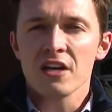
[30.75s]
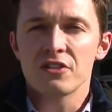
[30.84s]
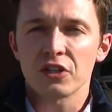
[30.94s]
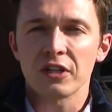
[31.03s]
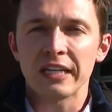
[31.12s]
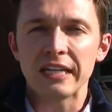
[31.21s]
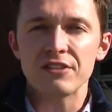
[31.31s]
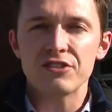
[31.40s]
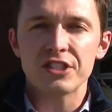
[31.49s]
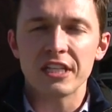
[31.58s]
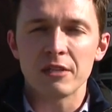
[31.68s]
during
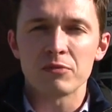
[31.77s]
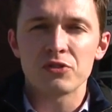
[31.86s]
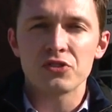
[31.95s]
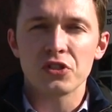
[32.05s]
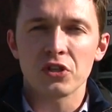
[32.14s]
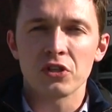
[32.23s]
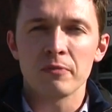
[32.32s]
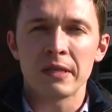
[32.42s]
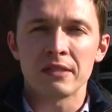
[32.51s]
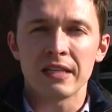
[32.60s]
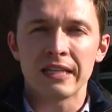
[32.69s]
each team's
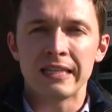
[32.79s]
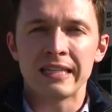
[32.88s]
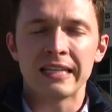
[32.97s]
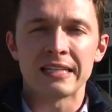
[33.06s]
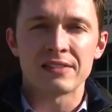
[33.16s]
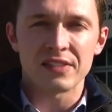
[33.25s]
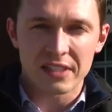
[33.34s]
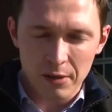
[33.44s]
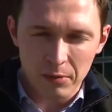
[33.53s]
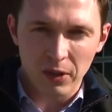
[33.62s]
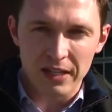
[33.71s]
tournament in the
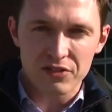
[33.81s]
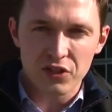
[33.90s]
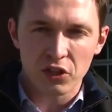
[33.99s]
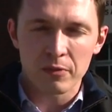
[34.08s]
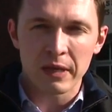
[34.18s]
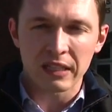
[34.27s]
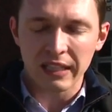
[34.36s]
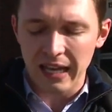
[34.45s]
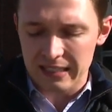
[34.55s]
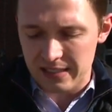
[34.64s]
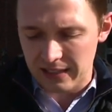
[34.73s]
NCAA tournament
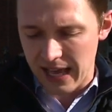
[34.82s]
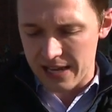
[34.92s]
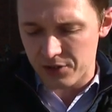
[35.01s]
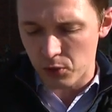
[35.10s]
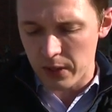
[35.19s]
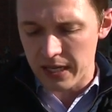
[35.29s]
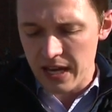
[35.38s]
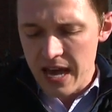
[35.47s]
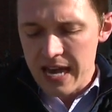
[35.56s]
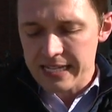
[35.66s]
last week.